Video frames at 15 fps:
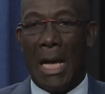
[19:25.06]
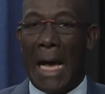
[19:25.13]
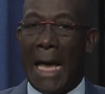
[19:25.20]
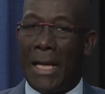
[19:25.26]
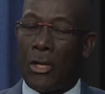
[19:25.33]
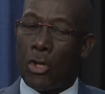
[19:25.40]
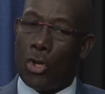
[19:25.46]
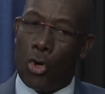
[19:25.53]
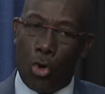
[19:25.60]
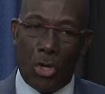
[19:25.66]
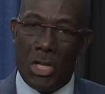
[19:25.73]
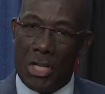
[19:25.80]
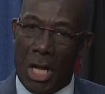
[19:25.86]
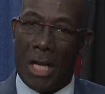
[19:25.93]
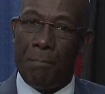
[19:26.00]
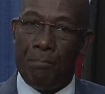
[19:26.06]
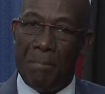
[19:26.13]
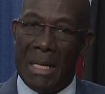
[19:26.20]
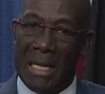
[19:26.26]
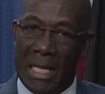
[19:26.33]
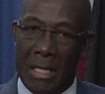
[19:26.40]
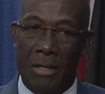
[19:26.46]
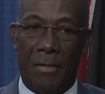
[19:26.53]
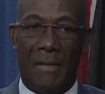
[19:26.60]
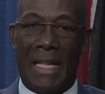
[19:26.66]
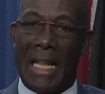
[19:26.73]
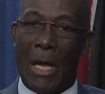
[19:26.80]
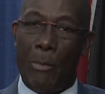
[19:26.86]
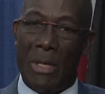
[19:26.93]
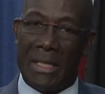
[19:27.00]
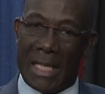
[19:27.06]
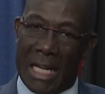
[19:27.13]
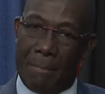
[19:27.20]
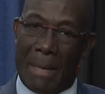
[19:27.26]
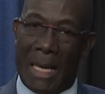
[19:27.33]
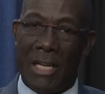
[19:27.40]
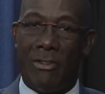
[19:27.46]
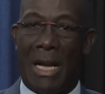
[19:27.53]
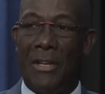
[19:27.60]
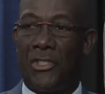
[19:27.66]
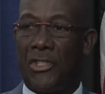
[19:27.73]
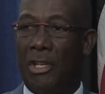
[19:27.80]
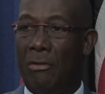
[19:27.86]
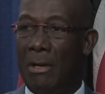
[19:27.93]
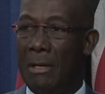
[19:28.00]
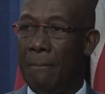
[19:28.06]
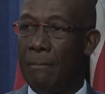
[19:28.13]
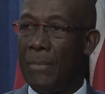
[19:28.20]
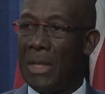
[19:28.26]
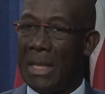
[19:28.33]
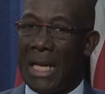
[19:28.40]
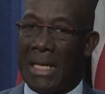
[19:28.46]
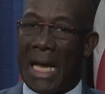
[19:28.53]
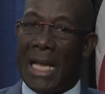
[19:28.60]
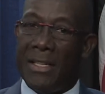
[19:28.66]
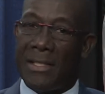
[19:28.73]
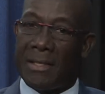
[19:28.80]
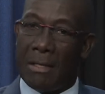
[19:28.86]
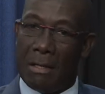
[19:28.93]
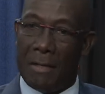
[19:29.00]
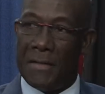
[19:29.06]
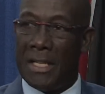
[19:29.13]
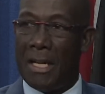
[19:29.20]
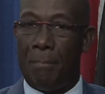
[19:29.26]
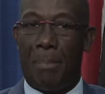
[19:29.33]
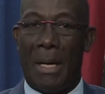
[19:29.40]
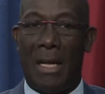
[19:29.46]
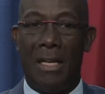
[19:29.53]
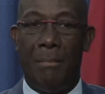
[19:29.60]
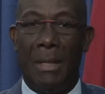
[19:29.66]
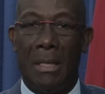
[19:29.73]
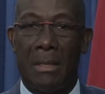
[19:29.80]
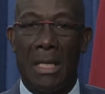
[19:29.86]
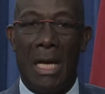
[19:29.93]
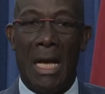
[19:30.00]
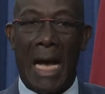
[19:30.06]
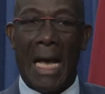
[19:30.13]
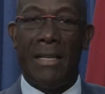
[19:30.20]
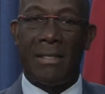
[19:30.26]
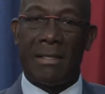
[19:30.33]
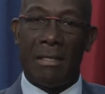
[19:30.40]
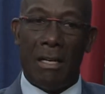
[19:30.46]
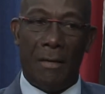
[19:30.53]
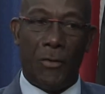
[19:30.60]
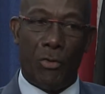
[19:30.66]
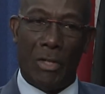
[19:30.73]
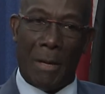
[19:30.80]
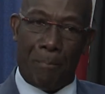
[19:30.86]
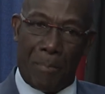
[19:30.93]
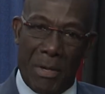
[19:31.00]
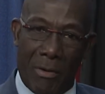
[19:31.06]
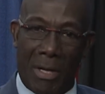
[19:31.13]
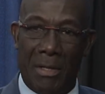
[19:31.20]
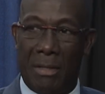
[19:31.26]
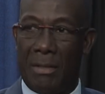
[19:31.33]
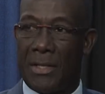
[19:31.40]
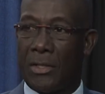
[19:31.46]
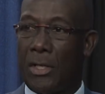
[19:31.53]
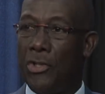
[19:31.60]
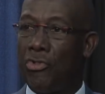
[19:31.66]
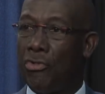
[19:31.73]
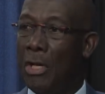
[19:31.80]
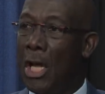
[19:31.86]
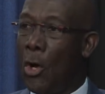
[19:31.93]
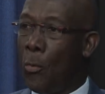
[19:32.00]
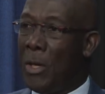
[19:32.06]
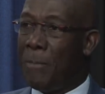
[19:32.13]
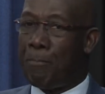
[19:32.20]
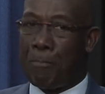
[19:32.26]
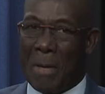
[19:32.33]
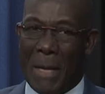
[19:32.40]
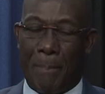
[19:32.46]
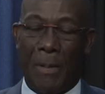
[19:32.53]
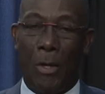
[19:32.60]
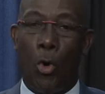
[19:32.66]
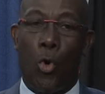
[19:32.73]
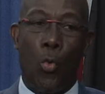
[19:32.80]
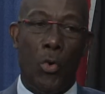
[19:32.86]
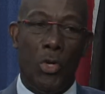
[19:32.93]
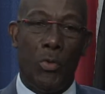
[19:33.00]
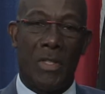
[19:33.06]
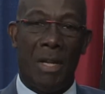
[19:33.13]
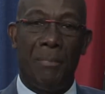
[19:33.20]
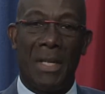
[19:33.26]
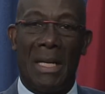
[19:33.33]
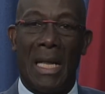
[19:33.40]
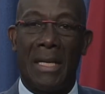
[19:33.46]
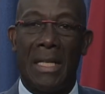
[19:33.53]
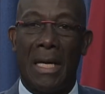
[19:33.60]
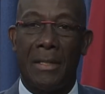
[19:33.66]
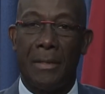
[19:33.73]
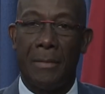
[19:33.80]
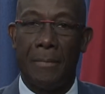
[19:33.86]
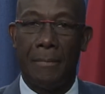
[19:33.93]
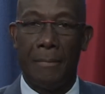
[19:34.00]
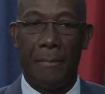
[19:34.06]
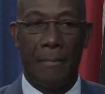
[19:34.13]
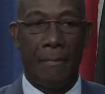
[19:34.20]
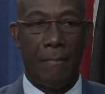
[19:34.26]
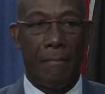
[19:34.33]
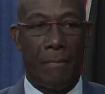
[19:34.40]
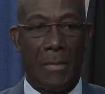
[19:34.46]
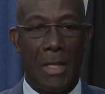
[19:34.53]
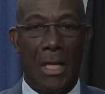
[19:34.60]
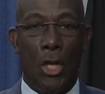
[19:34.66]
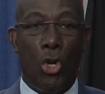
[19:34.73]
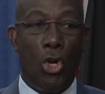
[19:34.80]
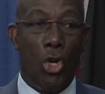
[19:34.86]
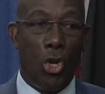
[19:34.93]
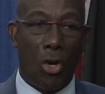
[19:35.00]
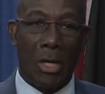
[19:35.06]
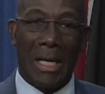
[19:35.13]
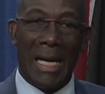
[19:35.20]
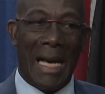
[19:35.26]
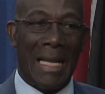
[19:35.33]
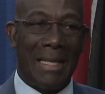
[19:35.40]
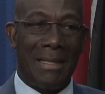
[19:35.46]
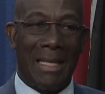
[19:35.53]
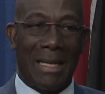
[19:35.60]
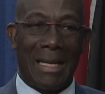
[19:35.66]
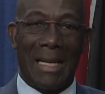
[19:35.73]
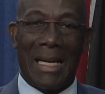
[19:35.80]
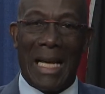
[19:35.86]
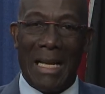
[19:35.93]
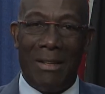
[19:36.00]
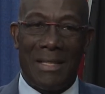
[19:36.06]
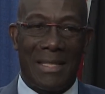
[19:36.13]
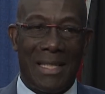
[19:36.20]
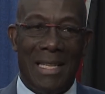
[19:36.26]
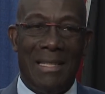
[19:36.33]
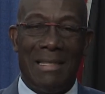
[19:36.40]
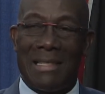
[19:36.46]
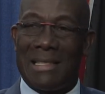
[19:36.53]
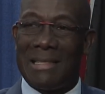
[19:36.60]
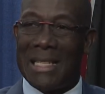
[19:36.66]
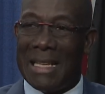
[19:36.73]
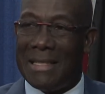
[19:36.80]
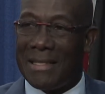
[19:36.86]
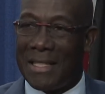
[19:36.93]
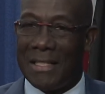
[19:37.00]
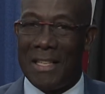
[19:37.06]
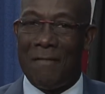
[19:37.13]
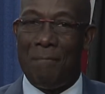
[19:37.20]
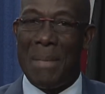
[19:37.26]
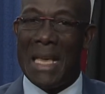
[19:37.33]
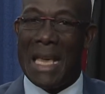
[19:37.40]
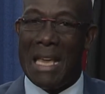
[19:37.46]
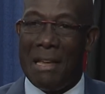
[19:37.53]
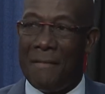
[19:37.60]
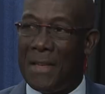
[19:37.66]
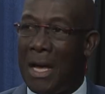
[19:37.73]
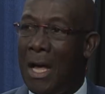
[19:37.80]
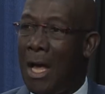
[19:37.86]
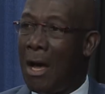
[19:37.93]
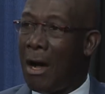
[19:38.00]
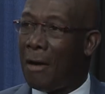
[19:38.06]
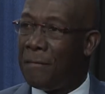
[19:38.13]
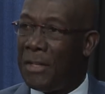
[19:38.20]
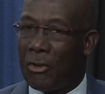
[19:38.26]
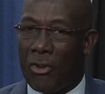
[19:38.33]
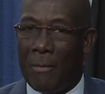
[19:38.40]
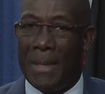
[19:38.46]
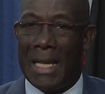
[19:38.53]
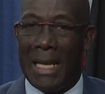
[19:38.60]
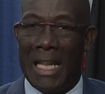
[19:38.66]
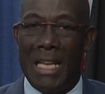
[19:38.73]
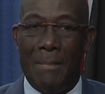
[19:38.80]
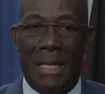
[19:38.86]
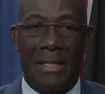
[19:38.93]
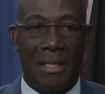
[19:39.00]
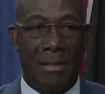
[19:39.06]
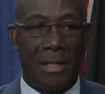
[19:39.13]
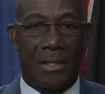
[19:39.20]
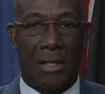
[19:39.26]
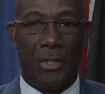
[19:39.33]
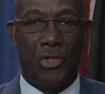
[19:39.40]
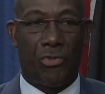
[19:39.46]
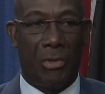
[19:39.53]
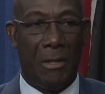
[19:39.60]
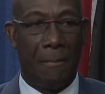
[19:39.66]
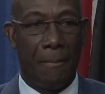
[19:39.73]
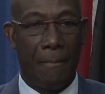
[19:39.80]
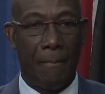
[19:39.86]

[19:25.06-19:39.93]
I could not believe that I will tell my grandchildren that I served in a parliament, I served during a period in this country with people who would do something like that. Look at the callous, insensitive behavior of the criminal element in this country.